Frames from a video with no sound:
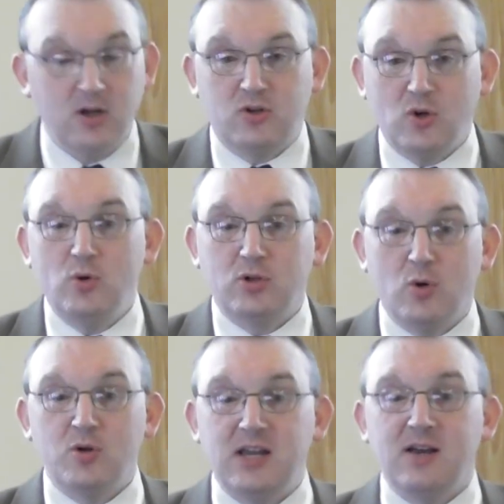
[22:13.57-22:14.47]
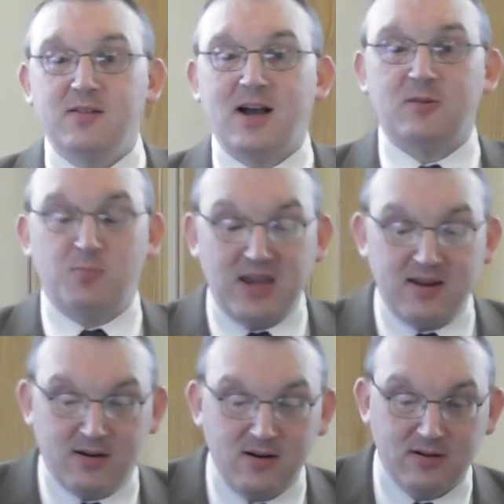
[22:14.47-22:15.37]
Don't go near that
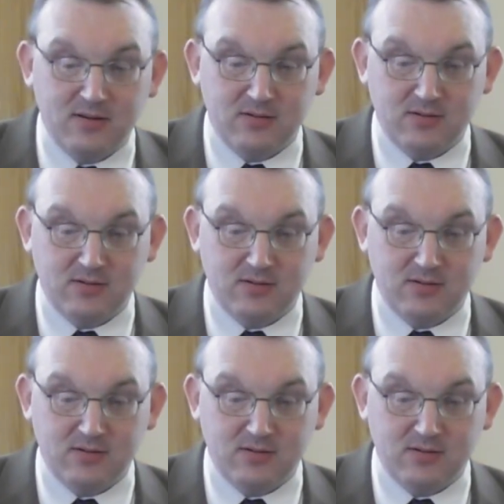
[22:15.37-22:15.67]
pier